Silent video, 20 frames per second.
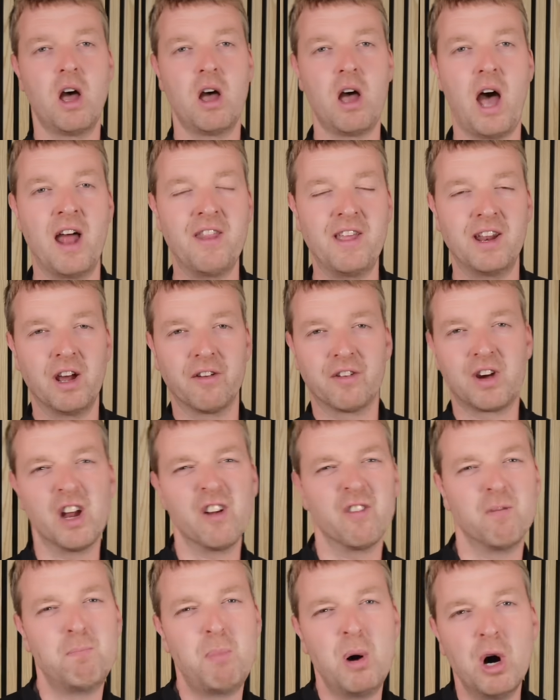and then I've kind
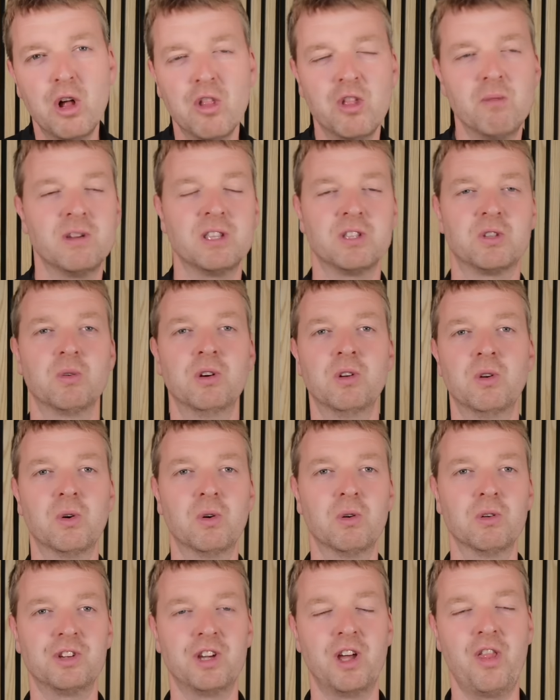of put them into an
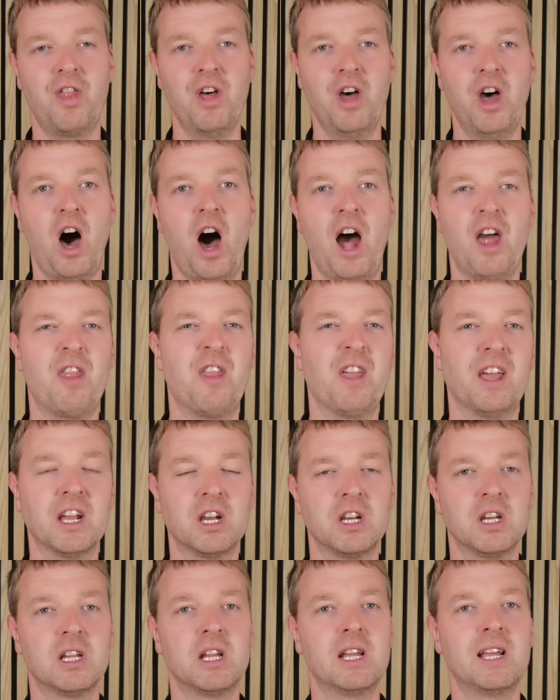order that I
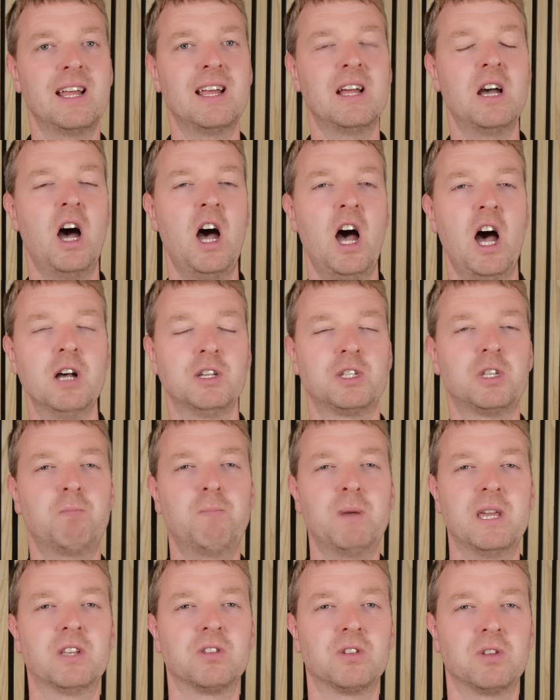think
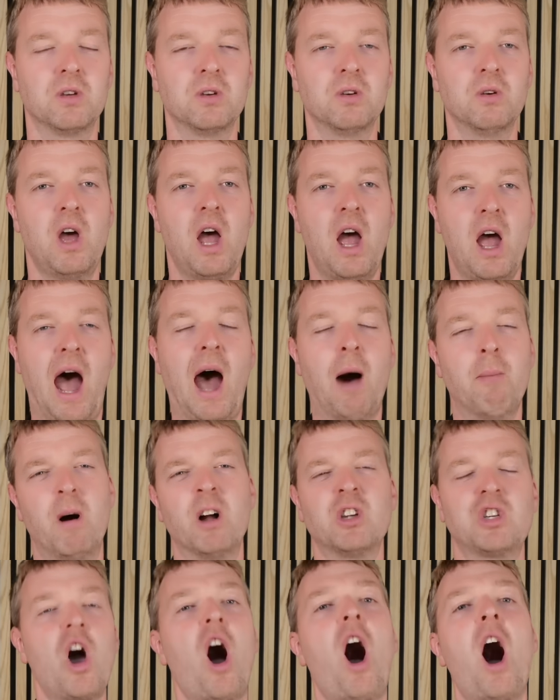speaks to how
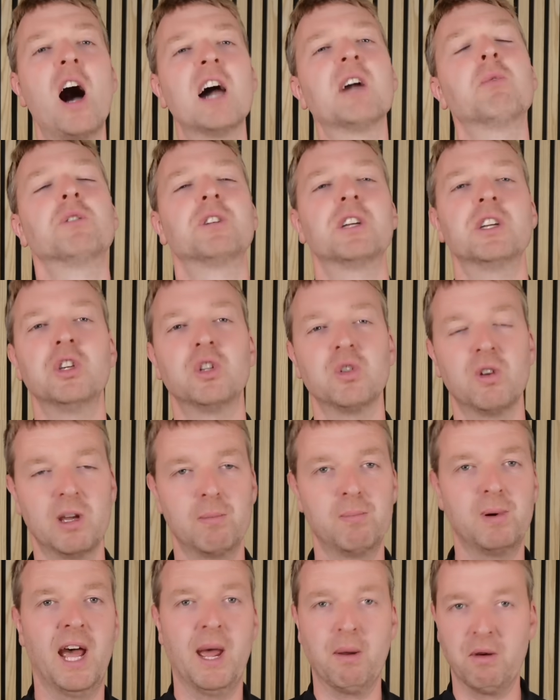much I would enjoy
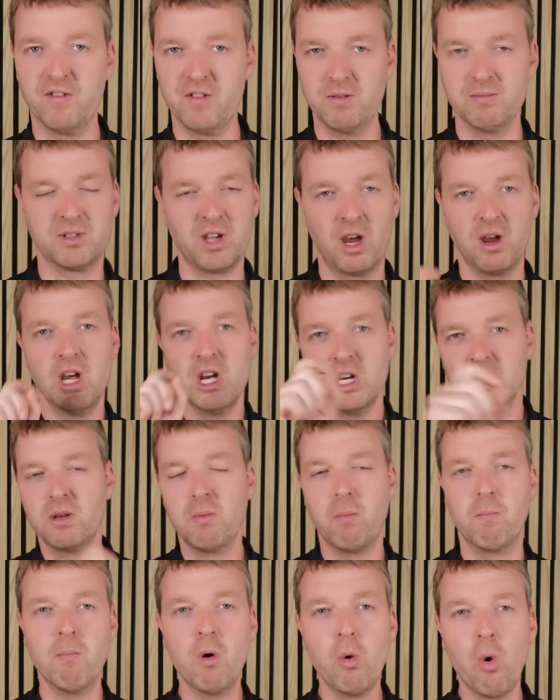playing with them. So
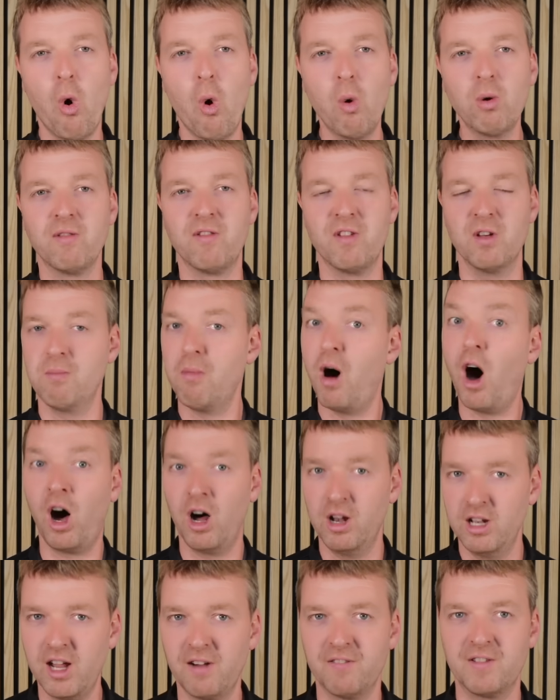all of them
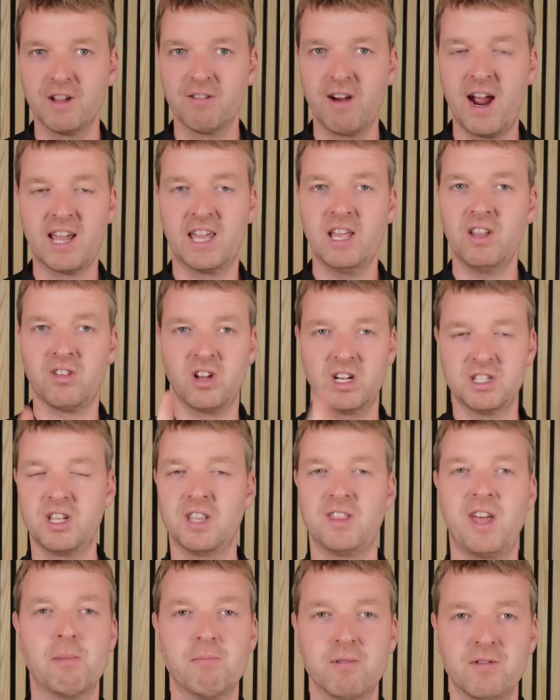are lovely rackets. I
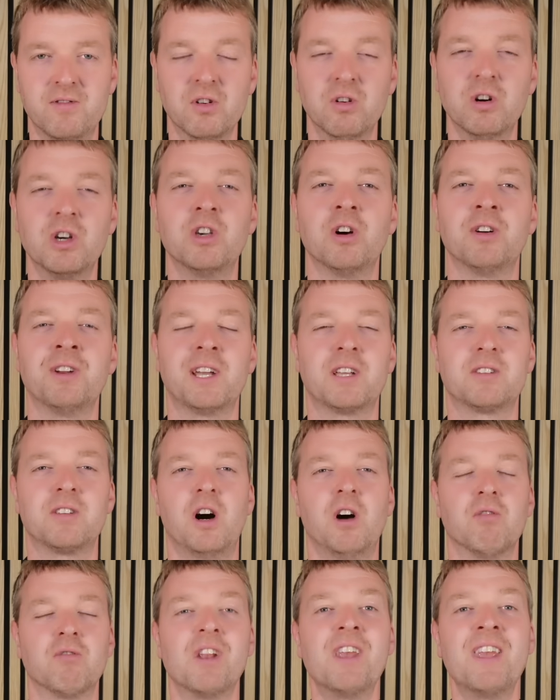said that before. Yonex
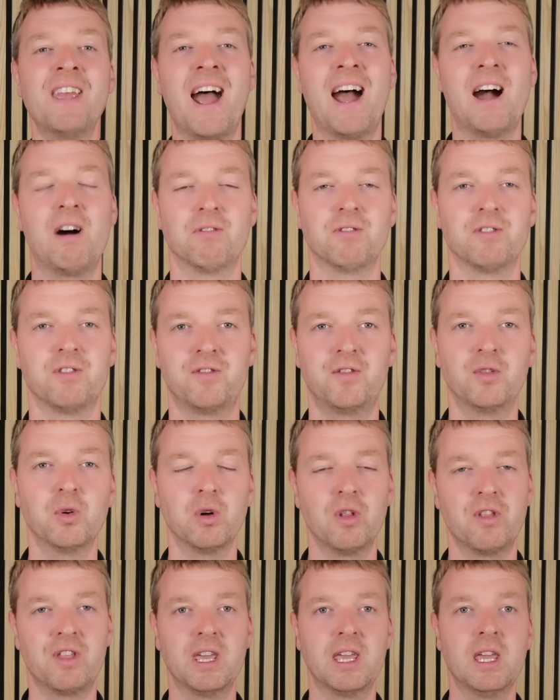are renowned
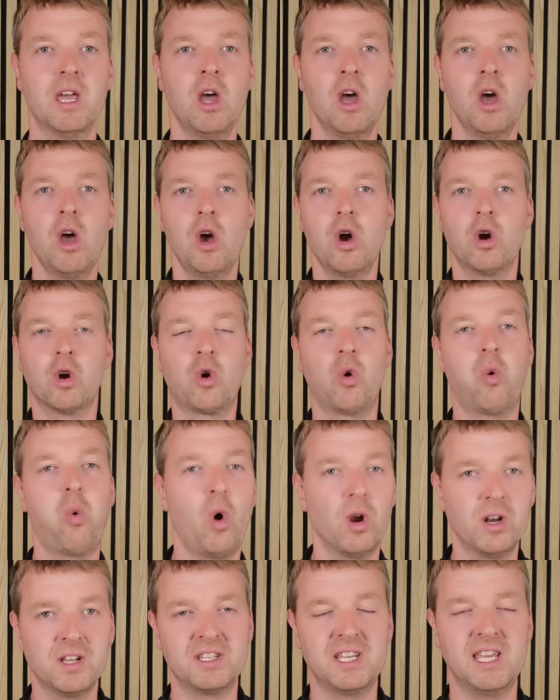for the
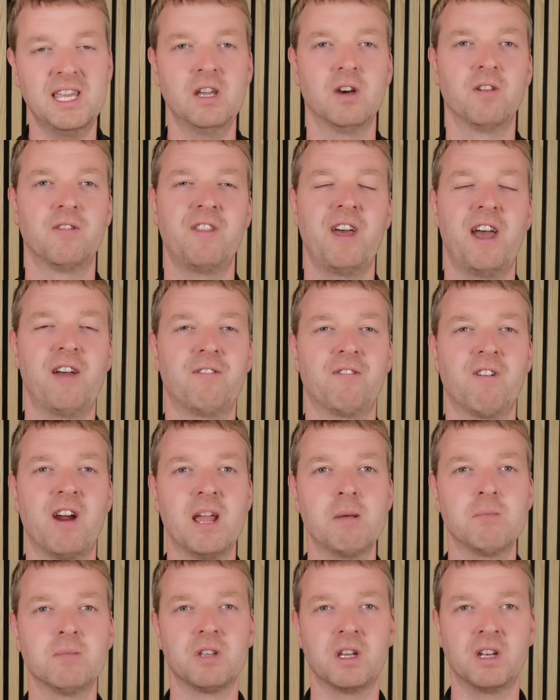quality of their
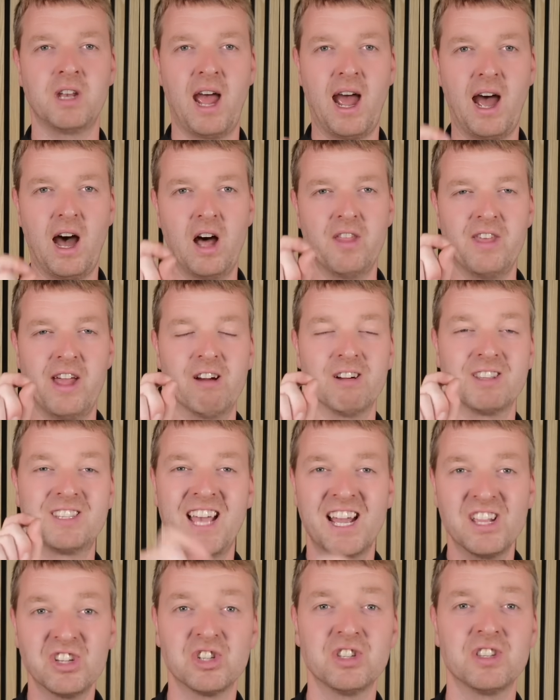frames and how their
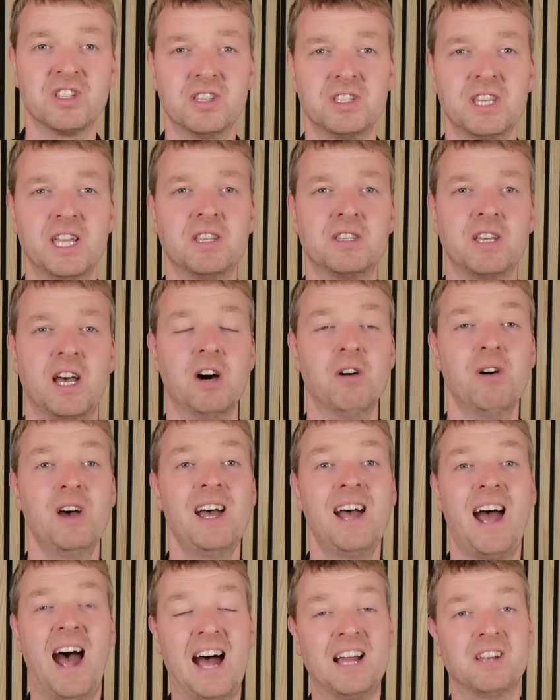attention to detail
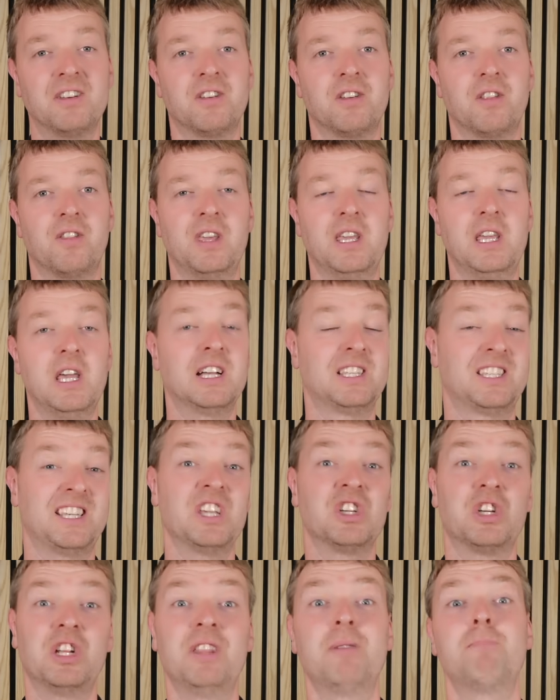and
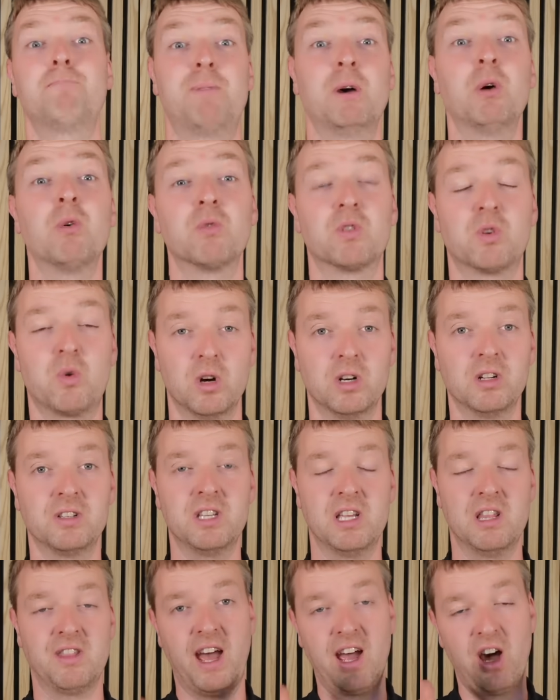essentially the build
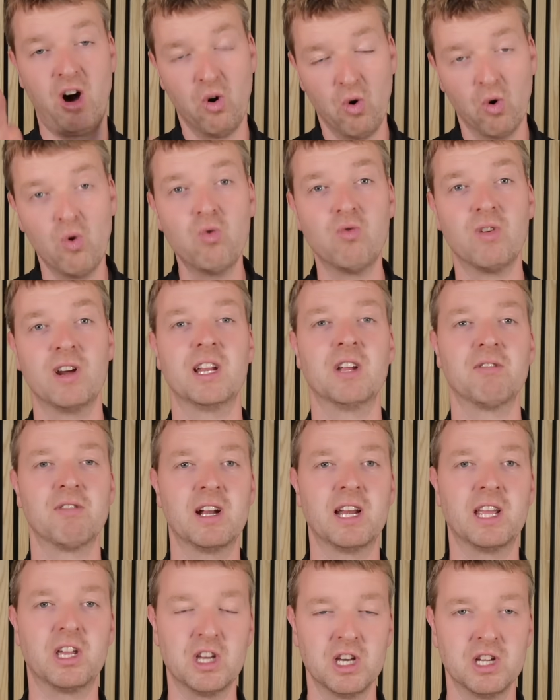quality. They are all really,
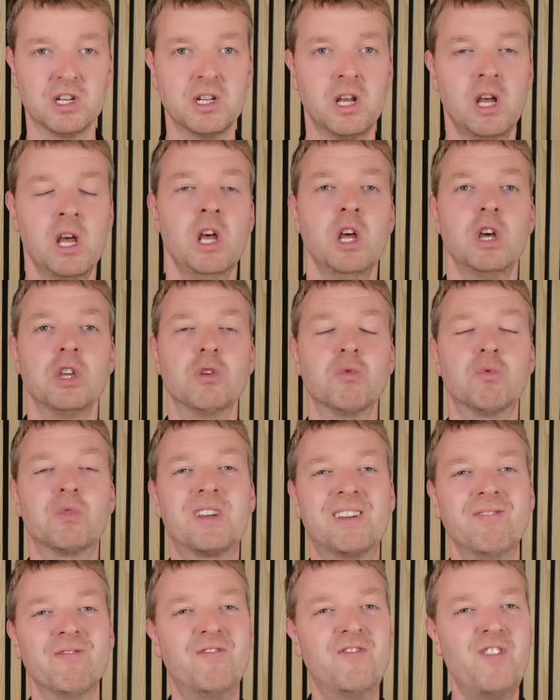really good.
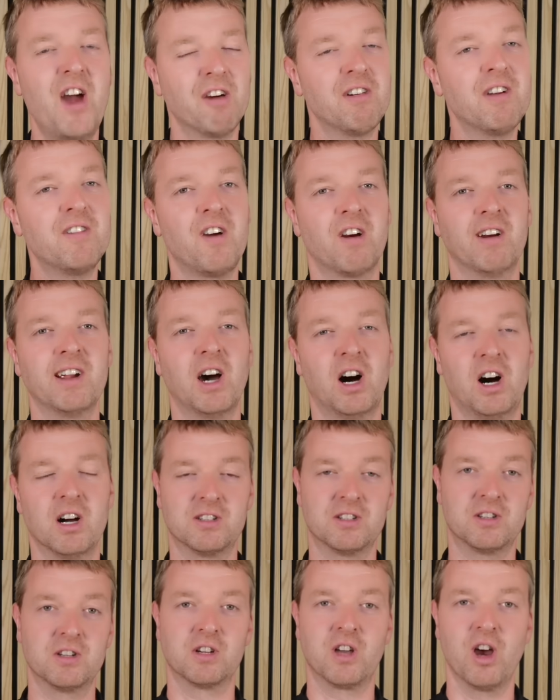Very, very
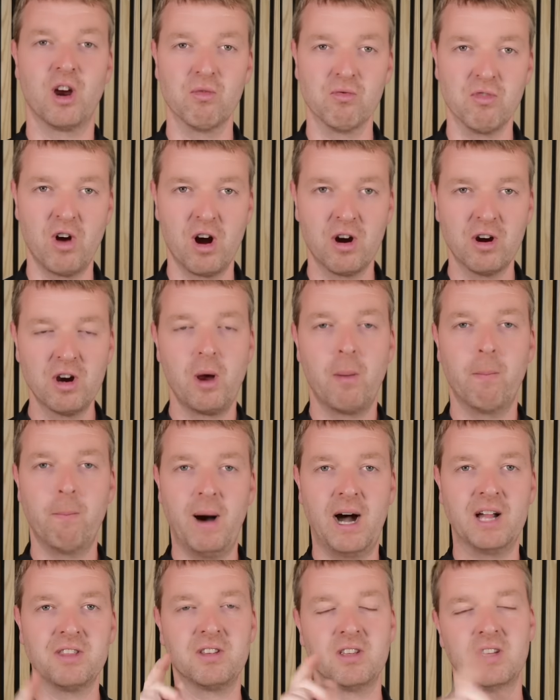hard to go wrong,
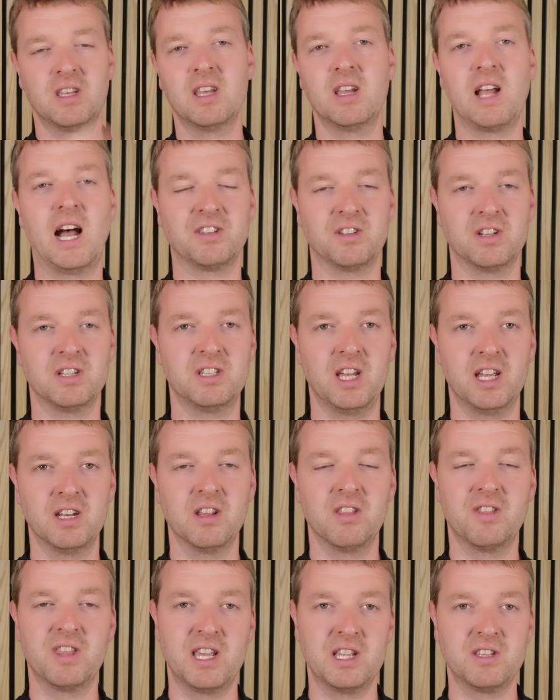but as I said,
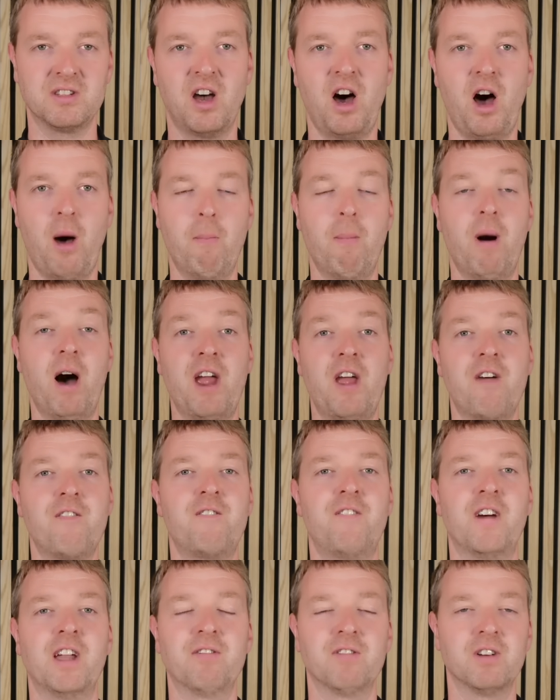these are my
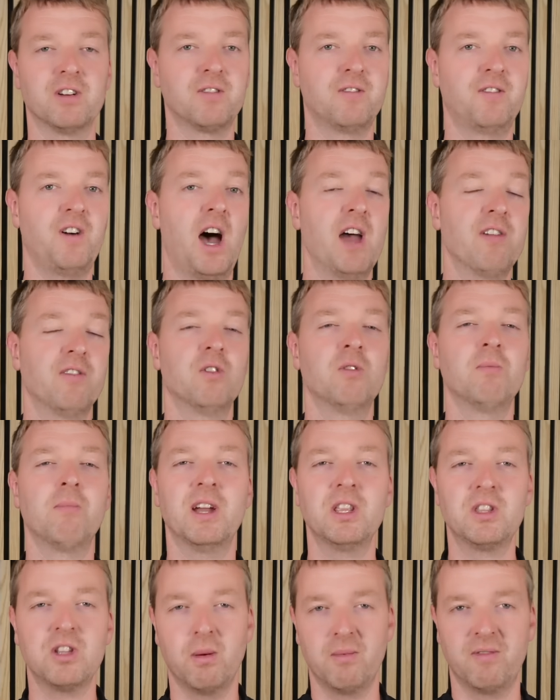favorite 5, or
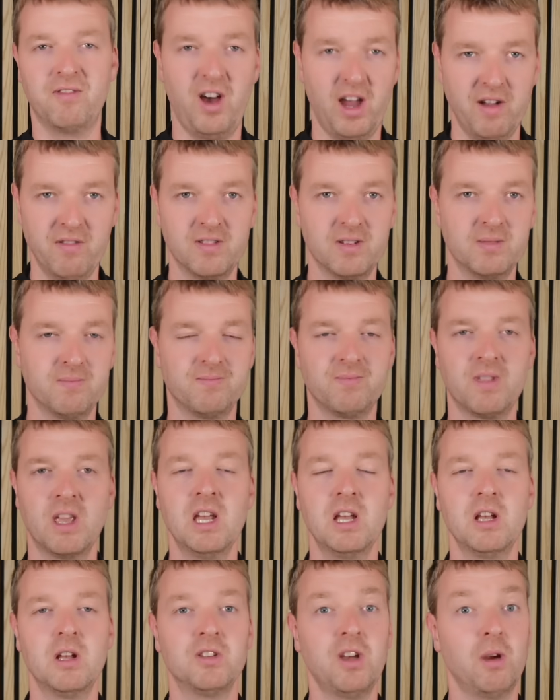my top 5.
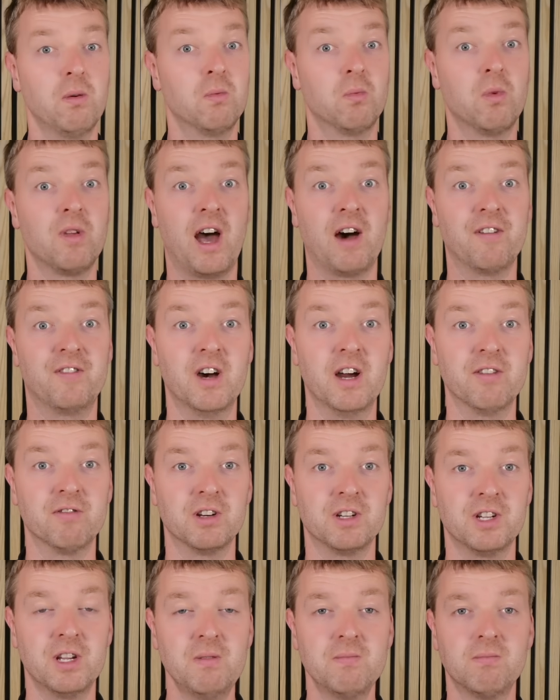So without further
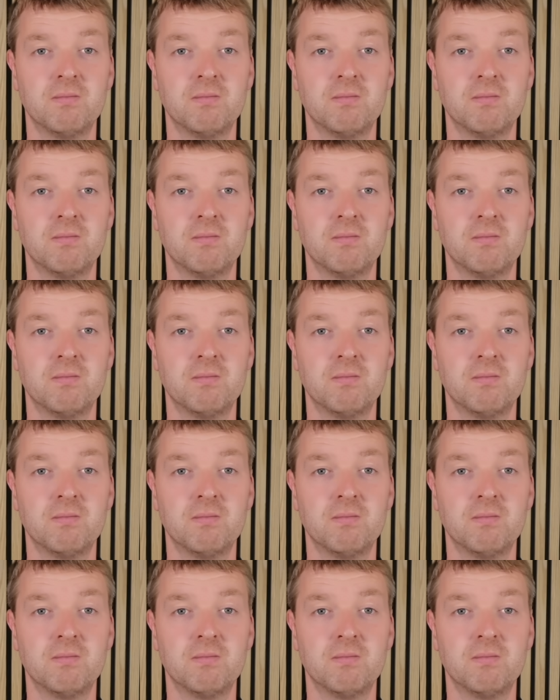ado,